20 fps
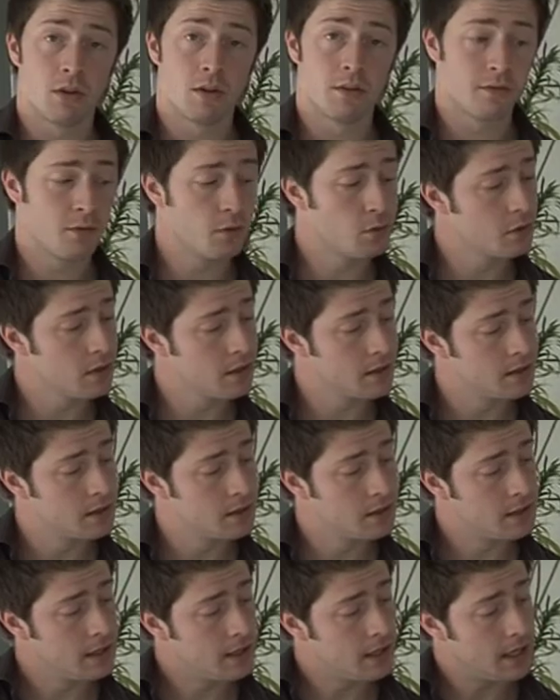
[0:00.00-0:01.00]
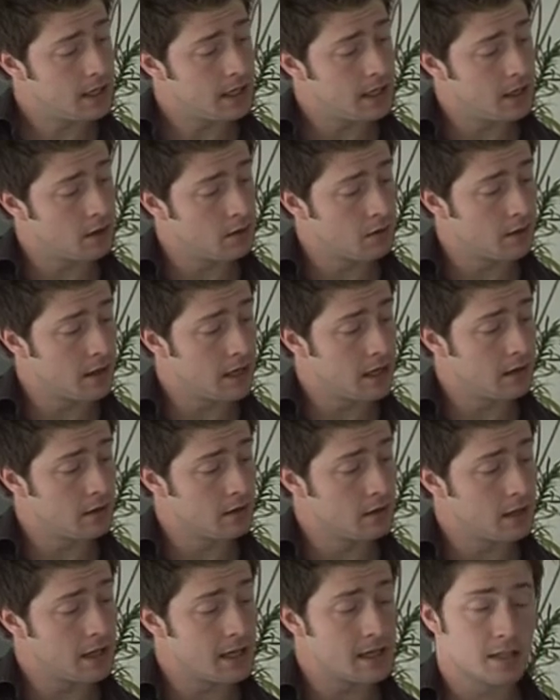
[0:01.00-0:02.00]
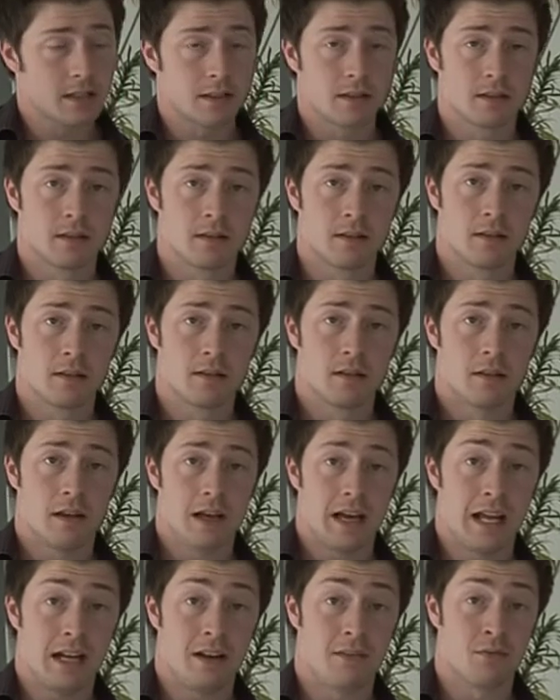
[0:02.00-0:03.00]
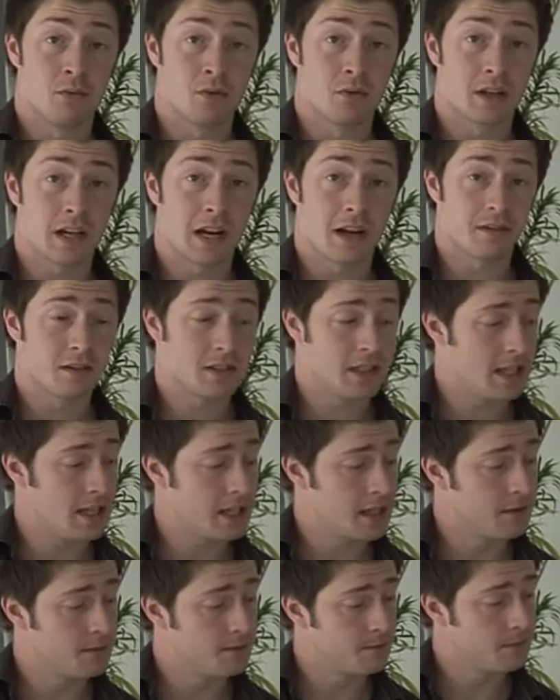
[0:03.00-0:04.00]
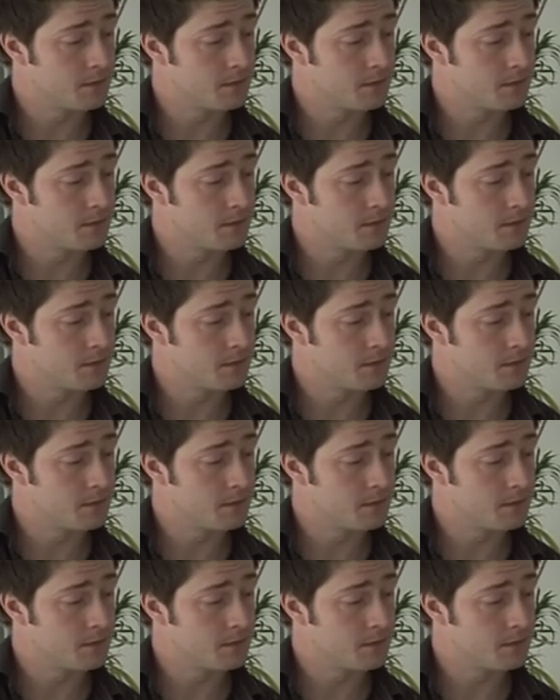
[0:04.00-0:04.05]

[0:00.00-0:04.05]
on the folder, and then it'll then list any photographs taken.